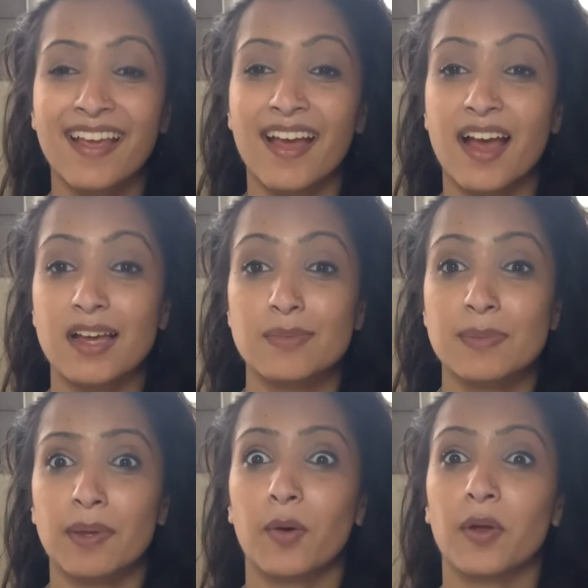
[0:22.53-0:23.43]
It's
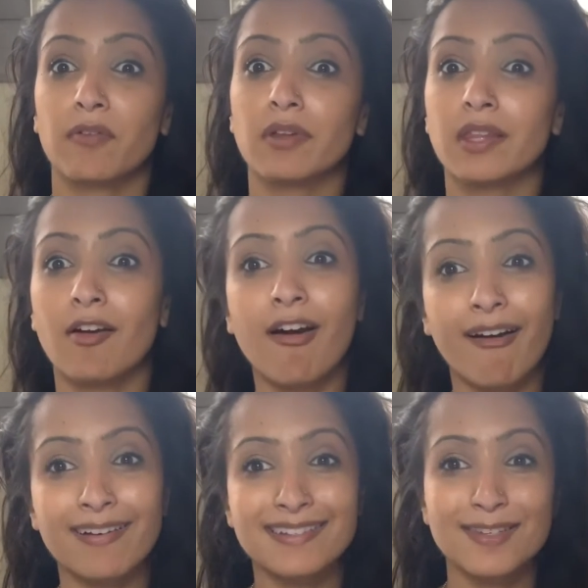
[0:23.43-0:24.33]
been going really
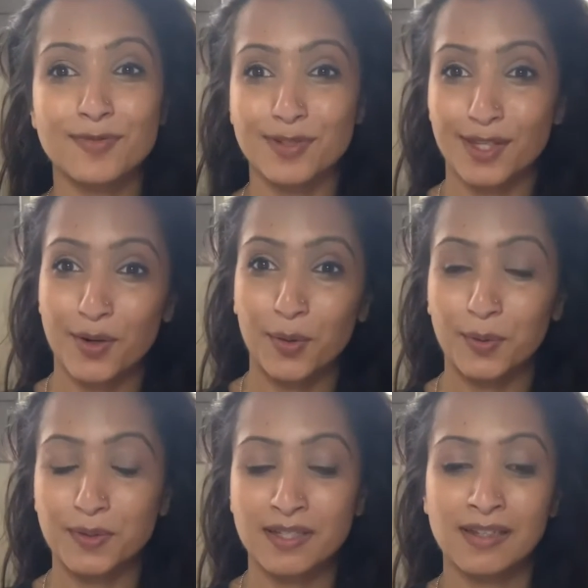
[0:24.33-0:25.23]
hot to really
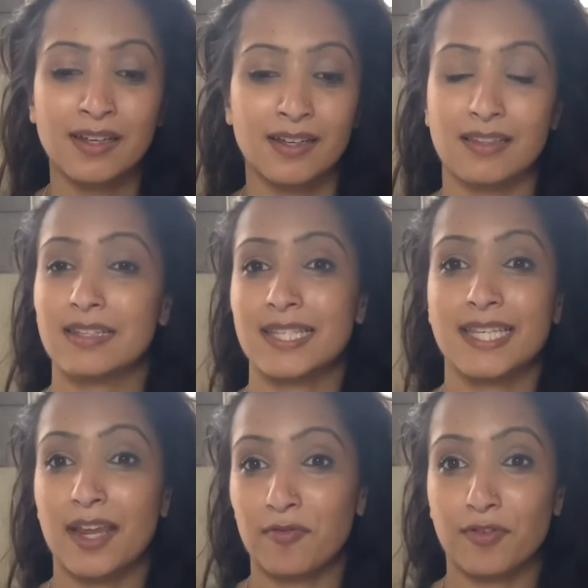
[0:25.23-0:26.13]
cold. Like
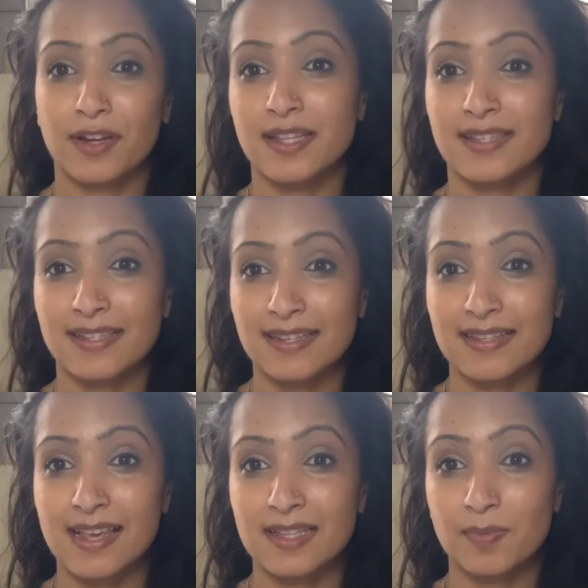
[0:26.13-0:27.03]
today, for instance,
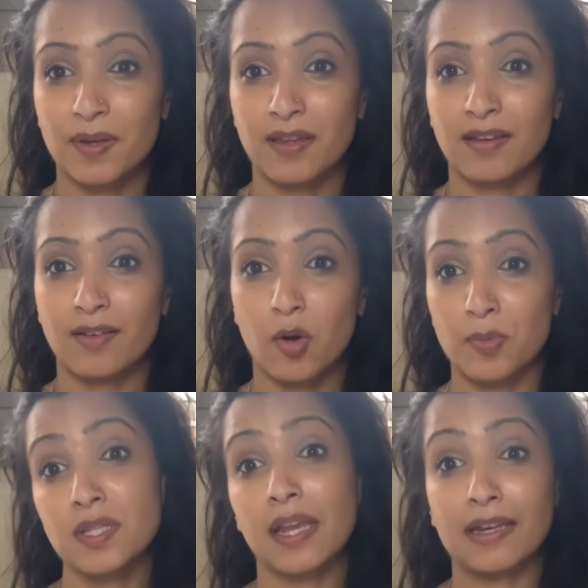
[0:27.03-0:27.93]
has been almost
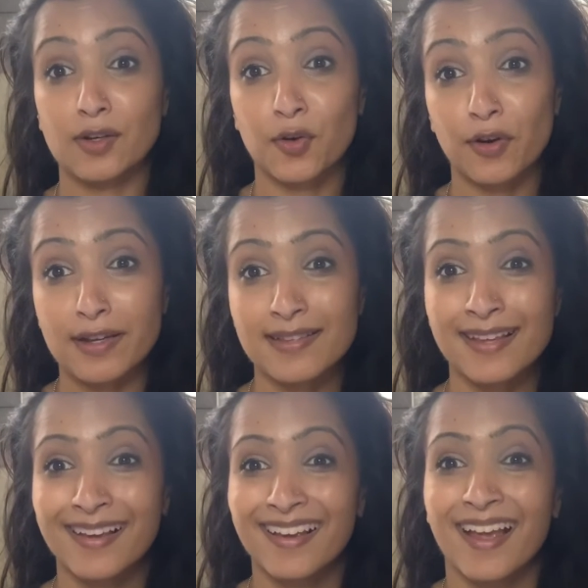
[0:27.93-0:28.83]
80 degrees.
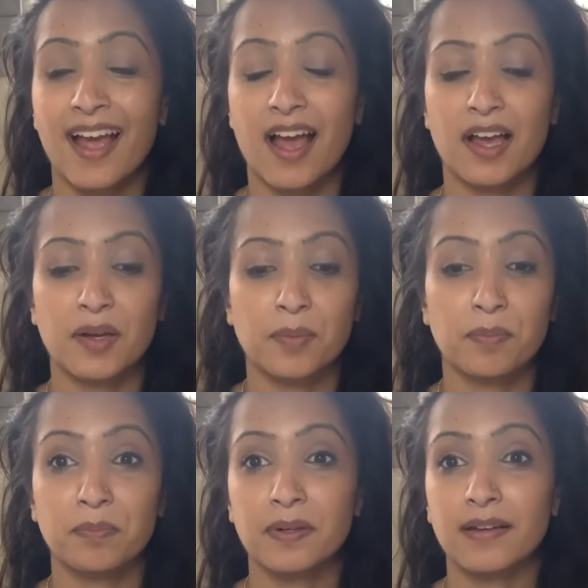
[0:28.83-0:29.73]

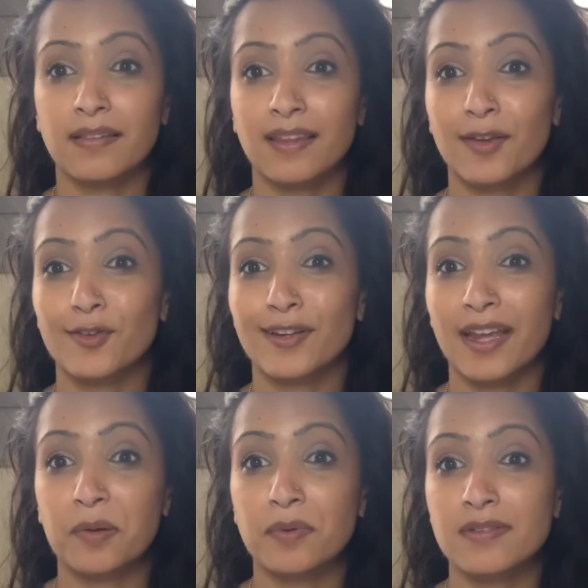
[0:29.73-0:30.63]
But the other day
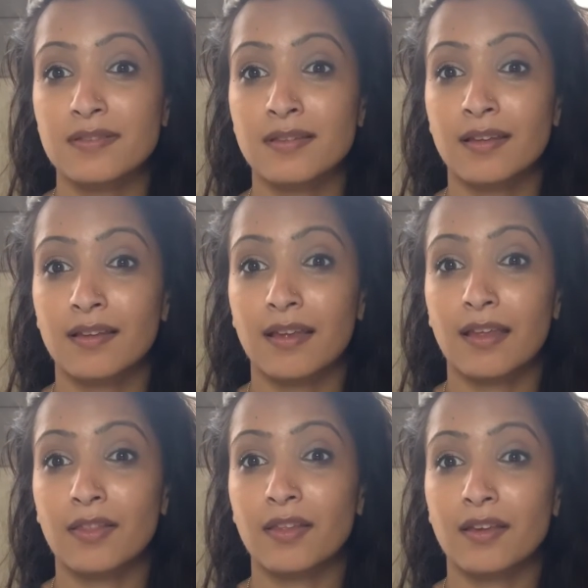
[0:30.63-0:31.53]
it was
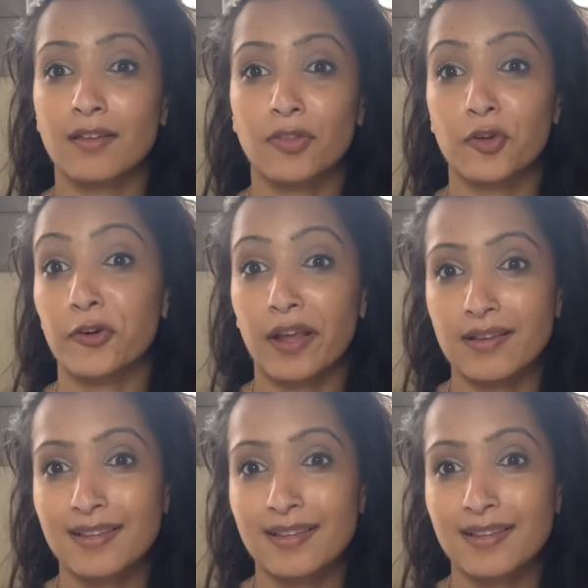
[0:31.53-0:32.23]
in the 30s.